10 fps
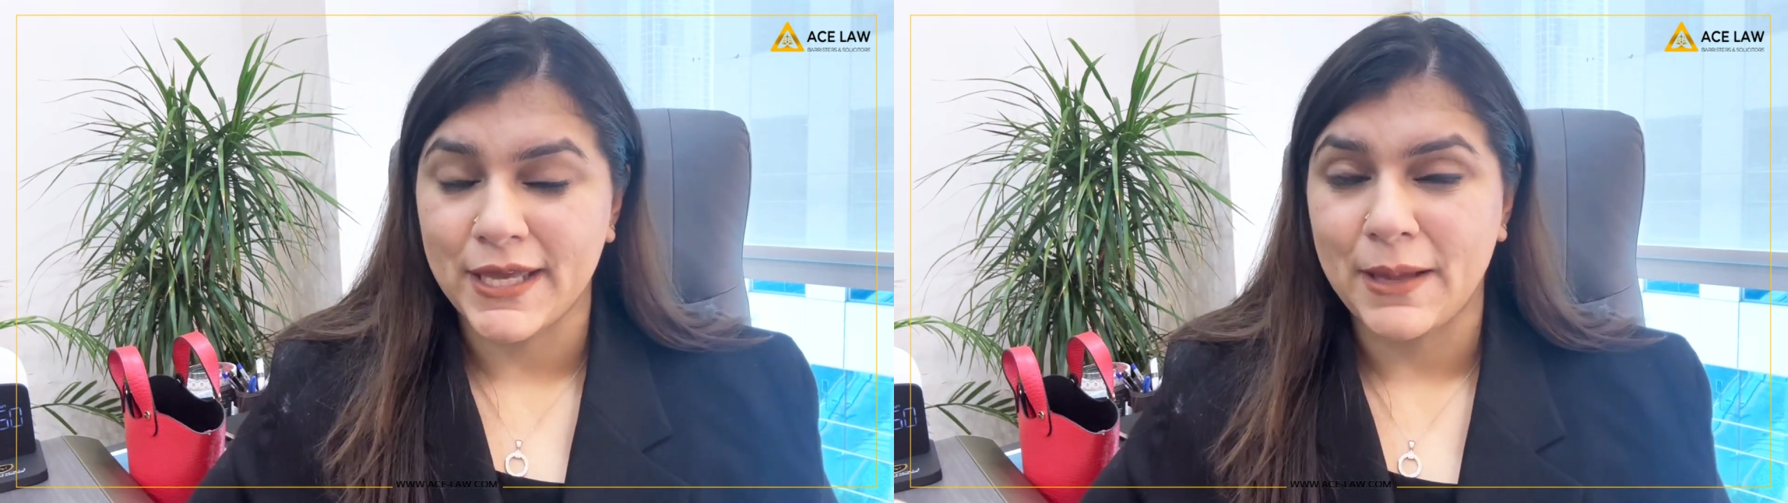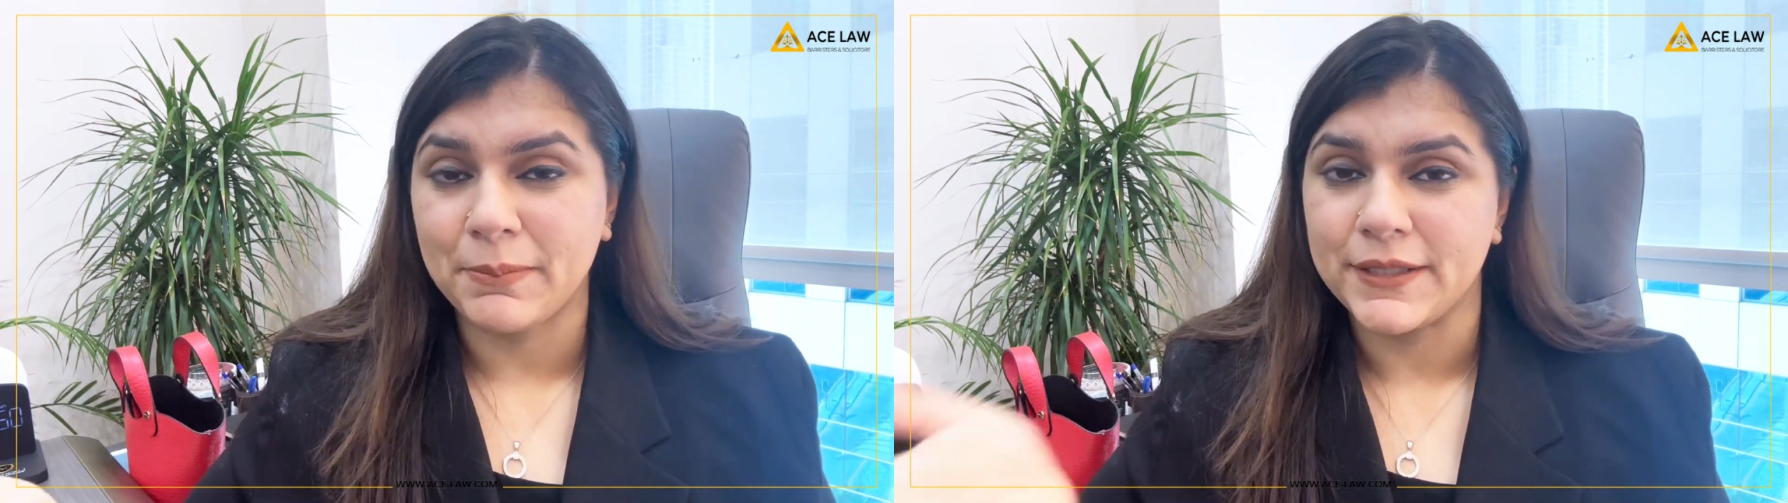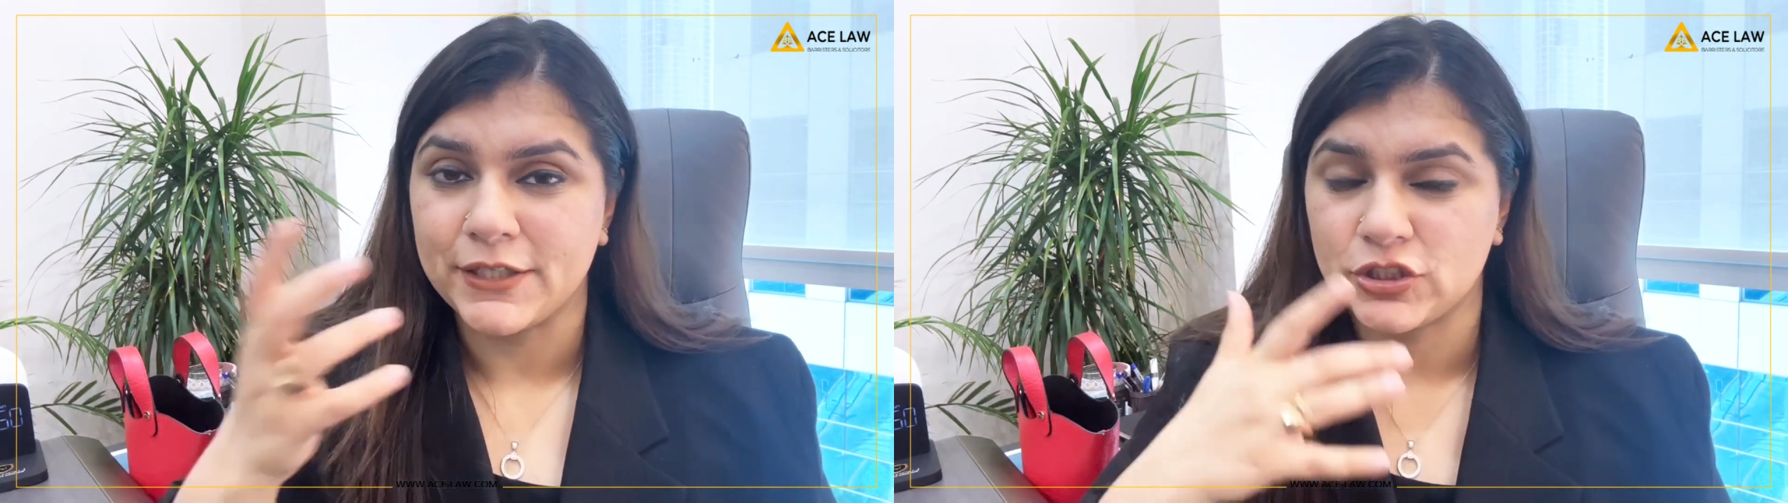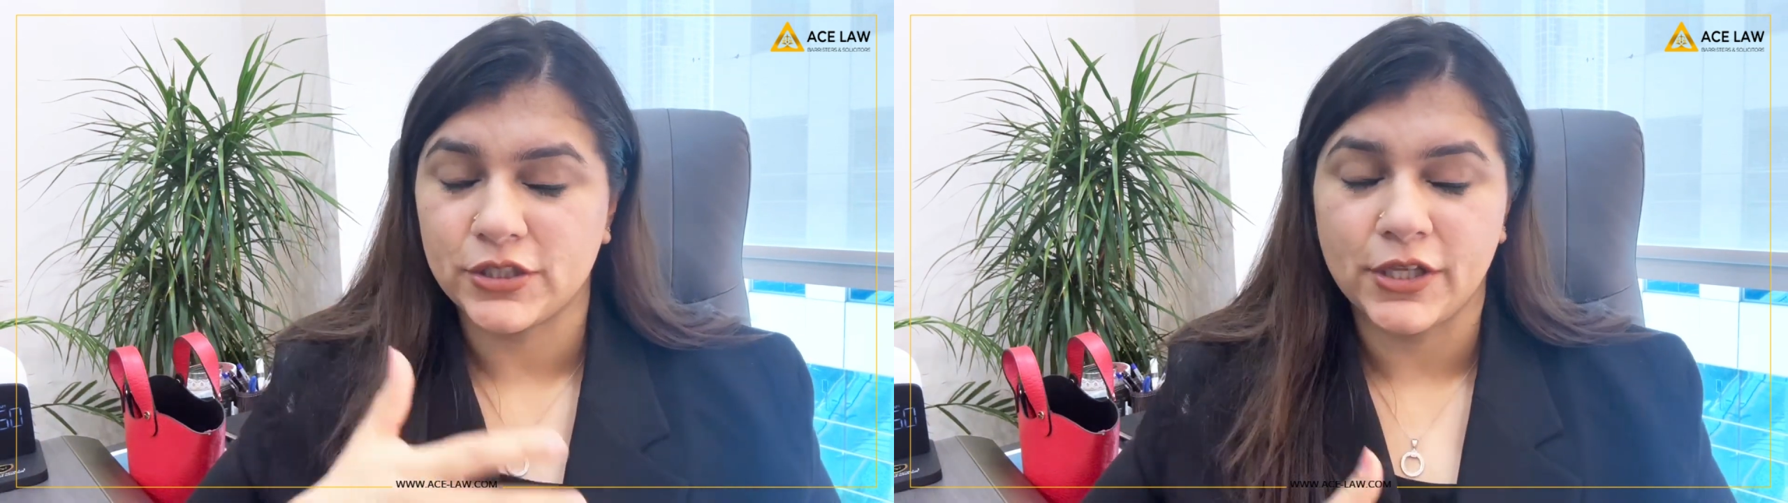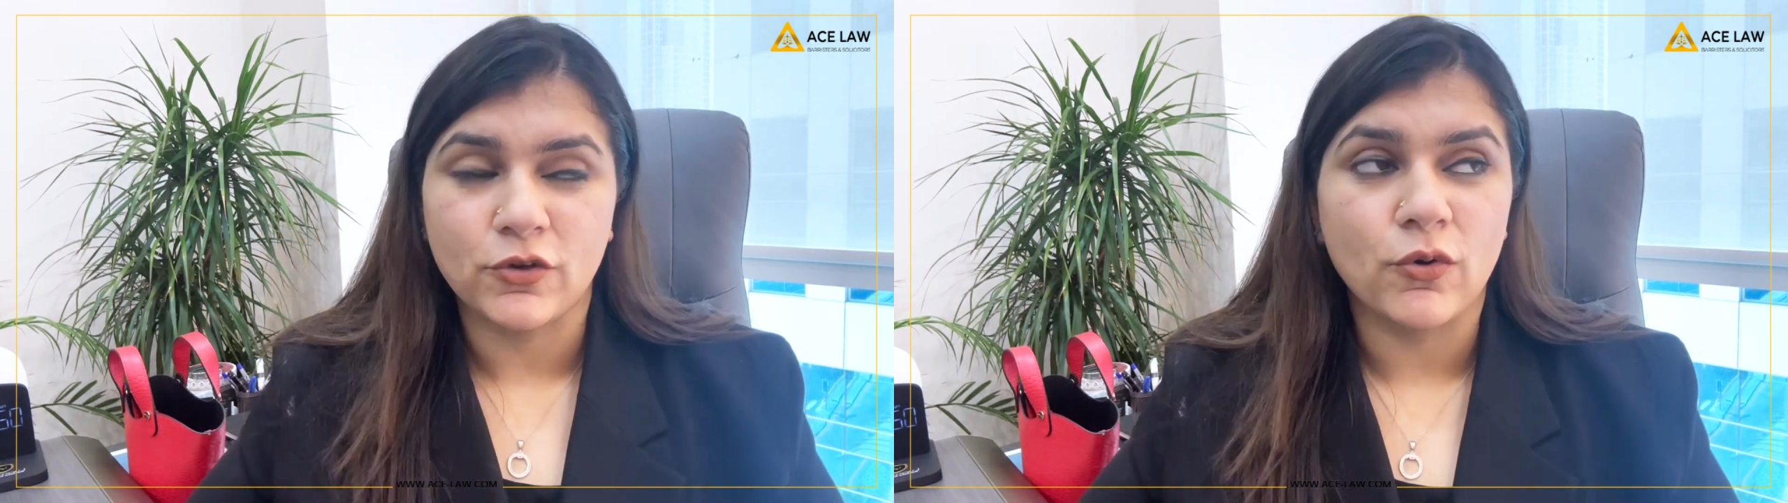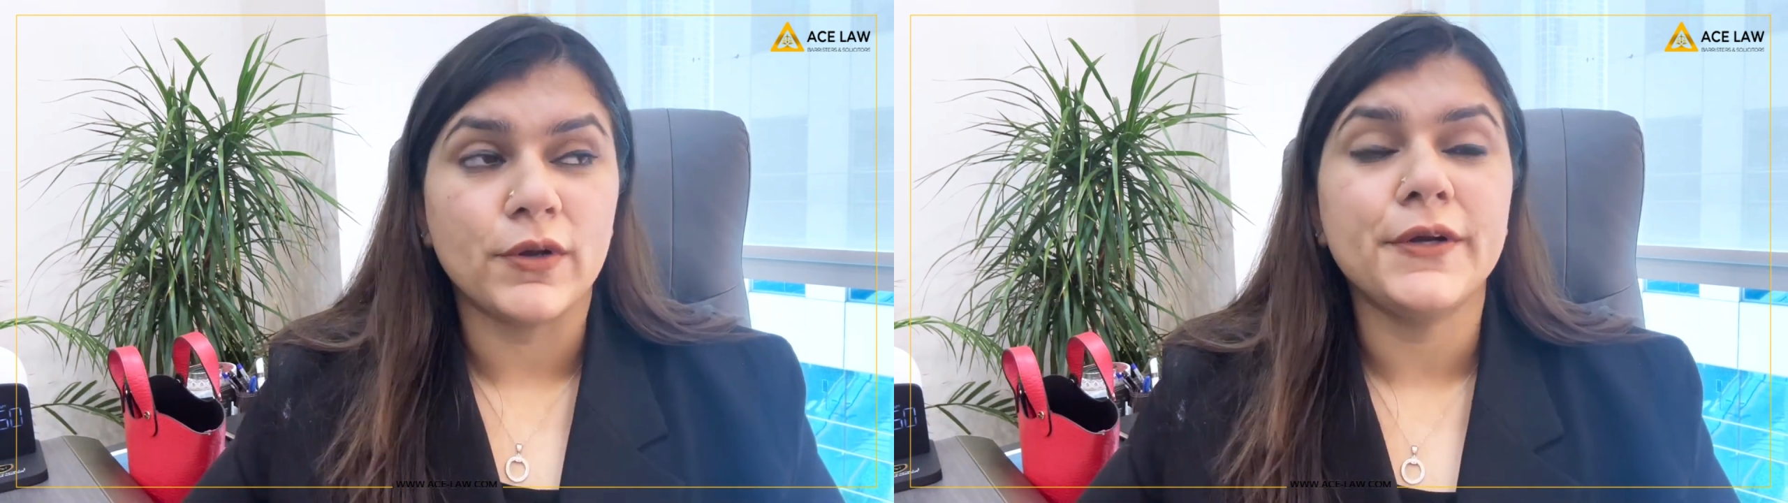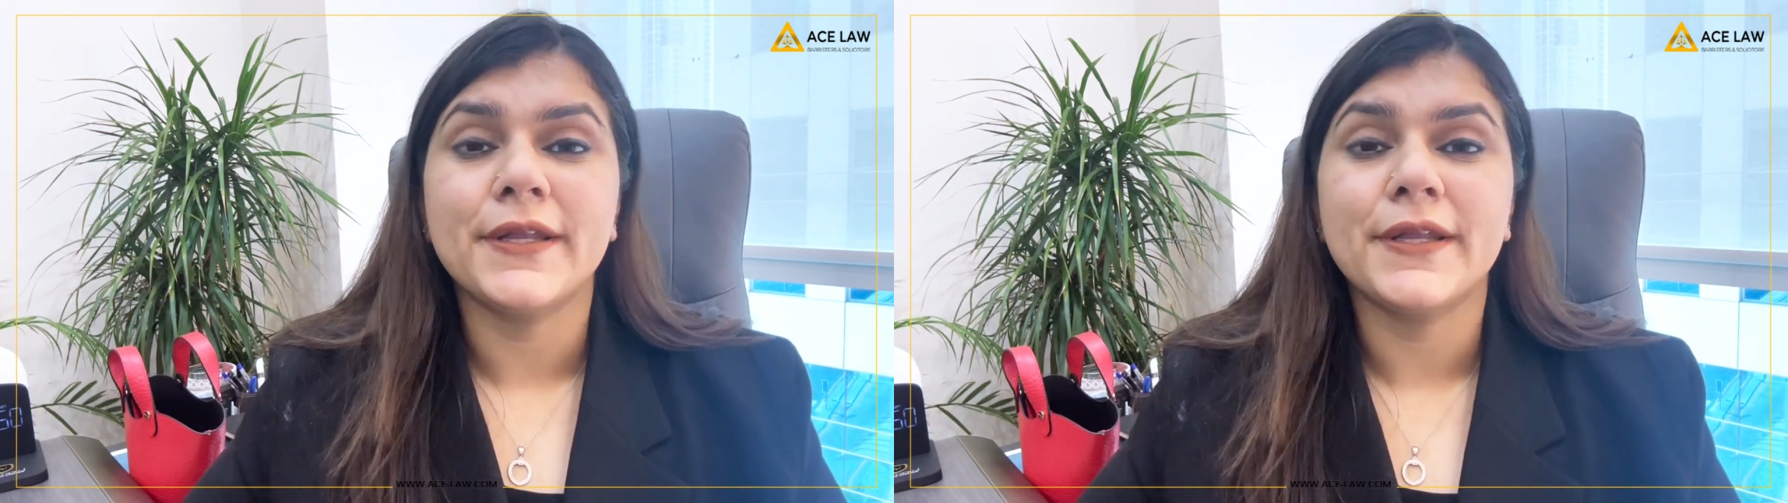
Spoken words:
application, I call it,